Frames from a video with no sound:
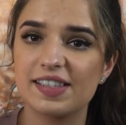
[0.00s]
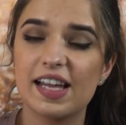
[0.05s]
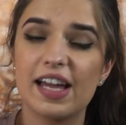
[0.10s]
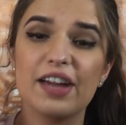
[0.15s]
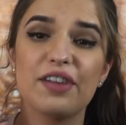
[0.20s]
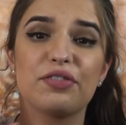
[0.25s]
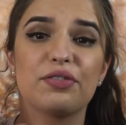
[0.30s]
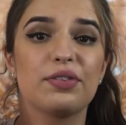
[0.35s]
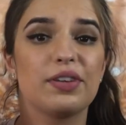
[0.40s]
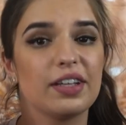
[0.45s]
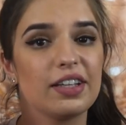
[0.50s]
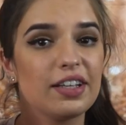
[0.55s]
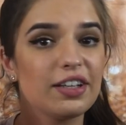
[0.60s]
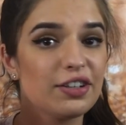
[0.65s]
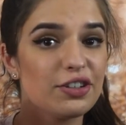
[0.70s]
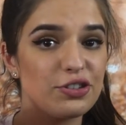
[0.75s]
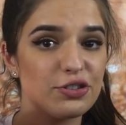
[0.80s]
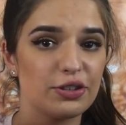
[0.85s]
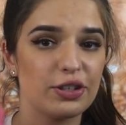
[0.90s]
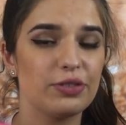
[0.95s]
I have really
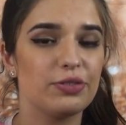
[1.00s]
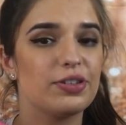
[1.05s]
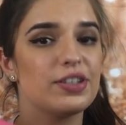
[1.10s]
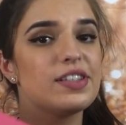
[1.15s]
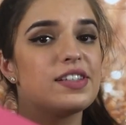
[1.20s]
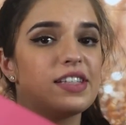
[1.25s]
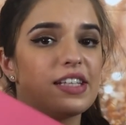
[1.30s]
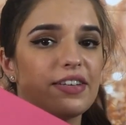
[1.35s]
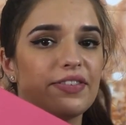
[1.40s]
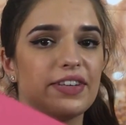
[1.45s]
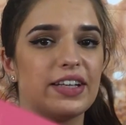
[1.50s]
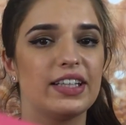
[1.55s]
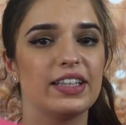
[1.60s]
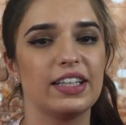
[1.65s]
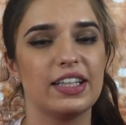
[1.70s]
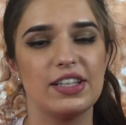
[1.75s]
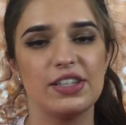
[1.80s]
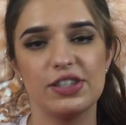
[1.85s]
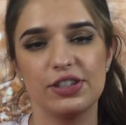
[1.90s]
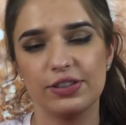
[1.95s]
enjoyed receiving
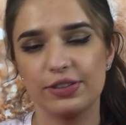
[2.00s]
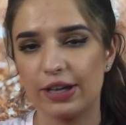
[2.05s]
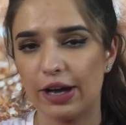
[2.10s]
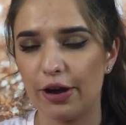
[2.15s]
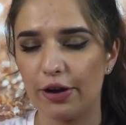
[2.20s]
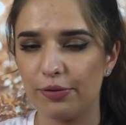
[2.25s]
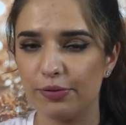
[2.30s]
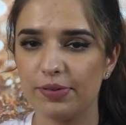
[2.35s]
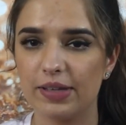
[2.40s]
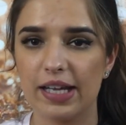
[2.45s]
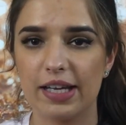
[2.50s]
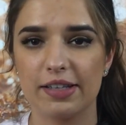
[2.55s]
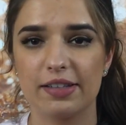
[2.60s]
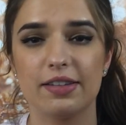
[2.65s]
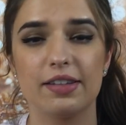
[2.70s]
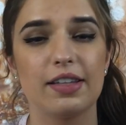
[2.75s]
these throughout like